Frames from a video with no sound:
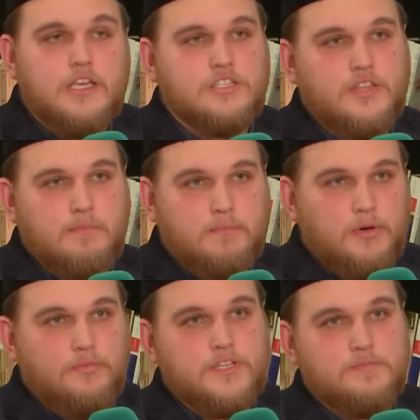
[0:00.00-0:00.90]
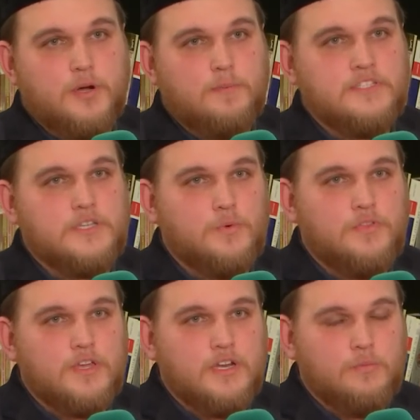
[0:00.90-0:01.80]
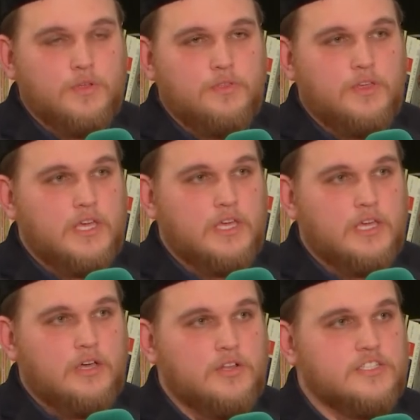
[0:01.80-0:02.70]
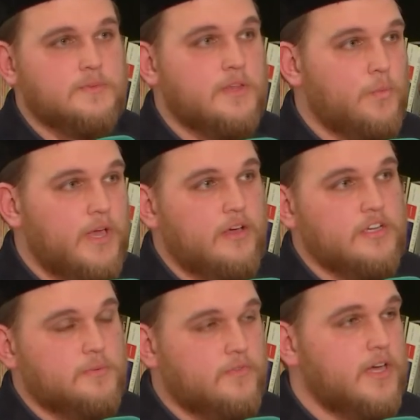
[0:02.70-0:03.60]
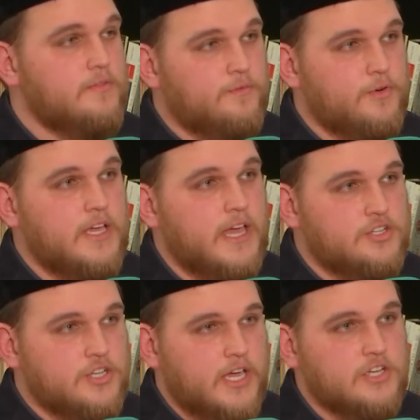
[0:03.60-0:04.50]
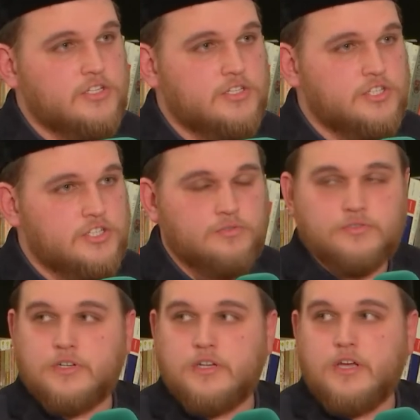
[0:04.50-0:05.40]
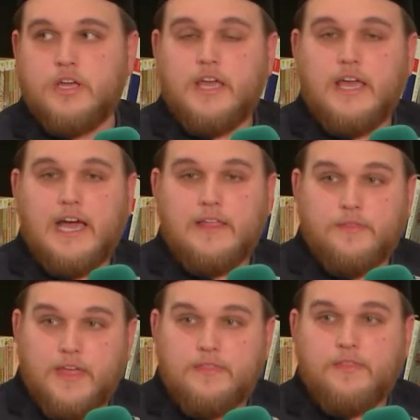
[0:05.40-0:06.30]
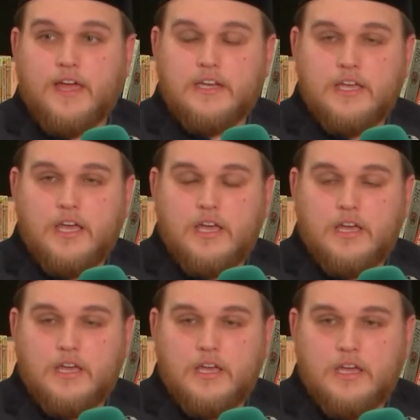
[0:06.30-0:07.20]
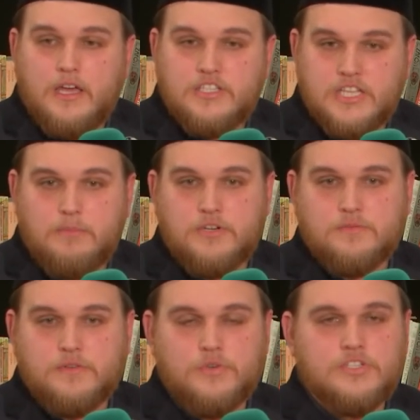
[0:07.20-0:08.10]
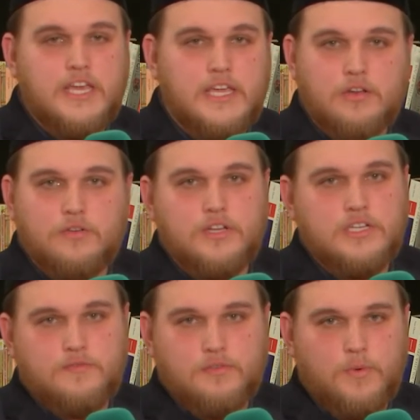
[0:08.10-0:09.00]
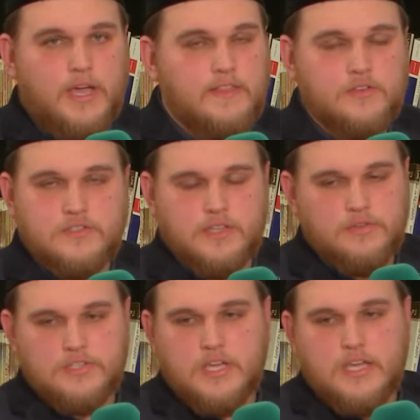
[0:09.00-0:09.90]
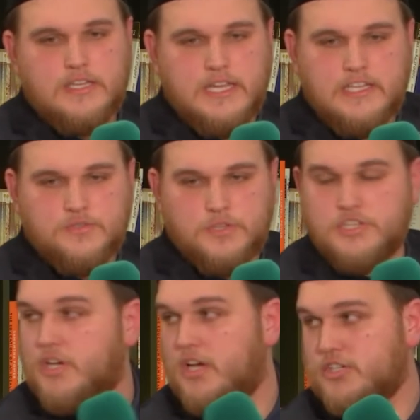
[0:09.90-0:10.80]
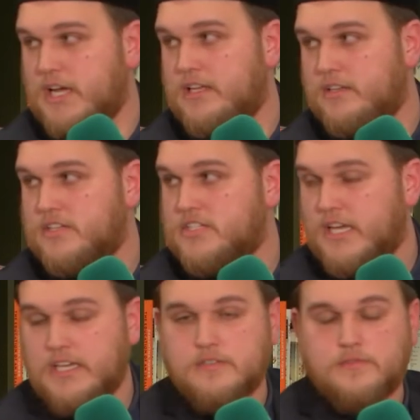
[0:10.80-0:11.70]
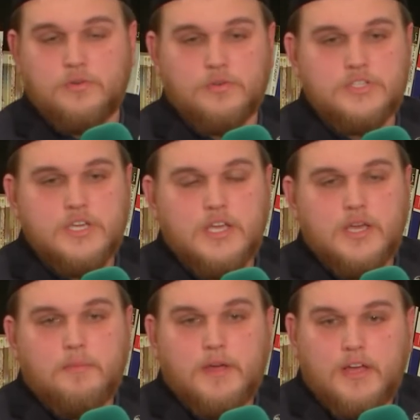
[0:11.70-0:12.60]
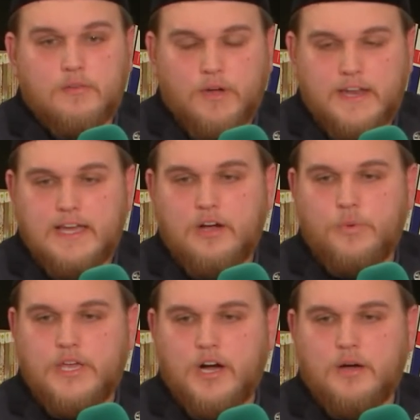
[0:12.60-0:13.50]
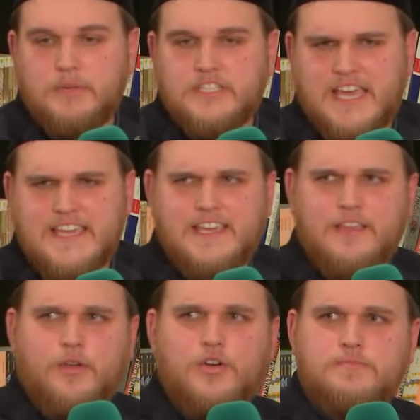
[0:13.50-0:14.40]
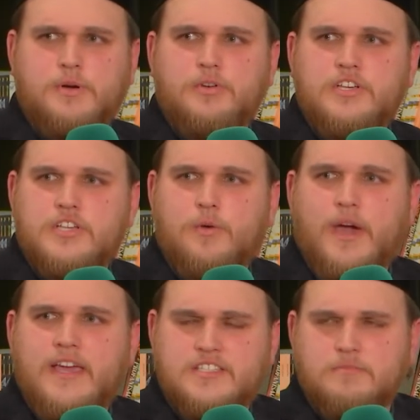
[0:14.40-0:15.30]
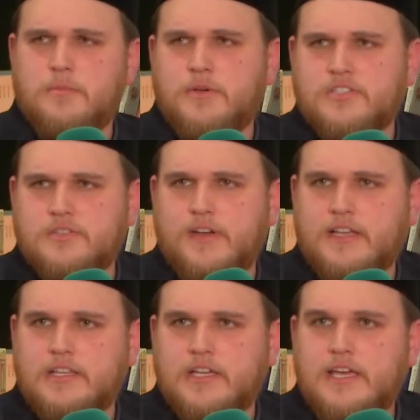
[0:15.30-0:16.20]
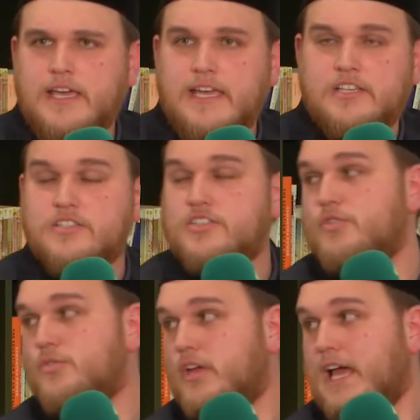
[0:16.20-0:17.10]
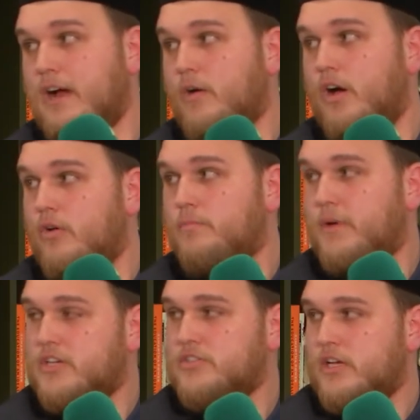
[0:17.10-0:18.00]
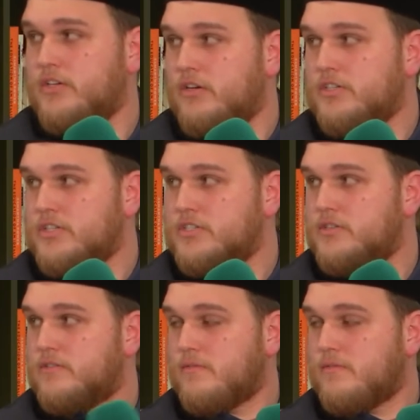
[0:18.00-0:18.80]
Exactly. Yeah. So they built this property with the concept that we're going to provide free education to children, And then that establishment was taken on a different way, and there was dealings with the church and the state, of course. But right now, we can't be taking those buildings away simply because of the fact that it doesn't suit our own personal ideologies.